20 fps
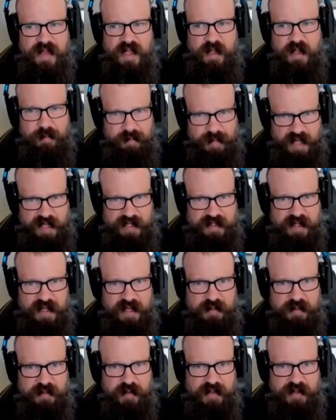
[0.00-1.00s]

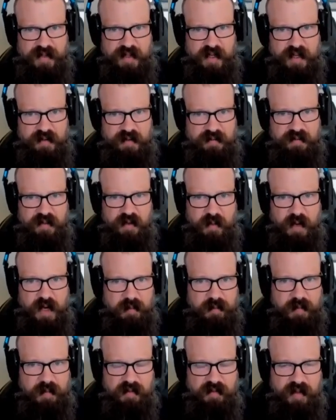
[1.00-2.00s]
capacity within the
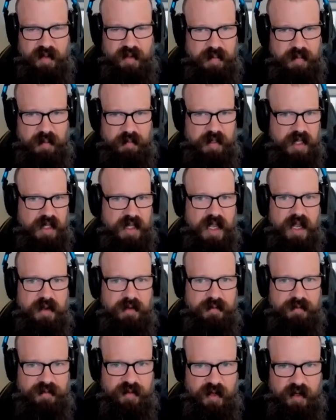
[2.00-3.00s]
realm of a public
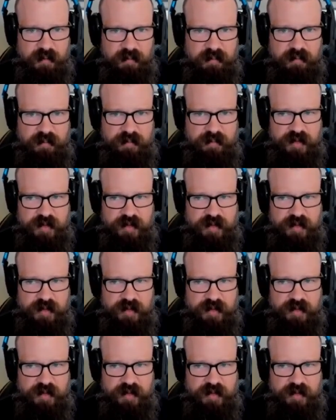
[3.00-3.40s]
accounting firm,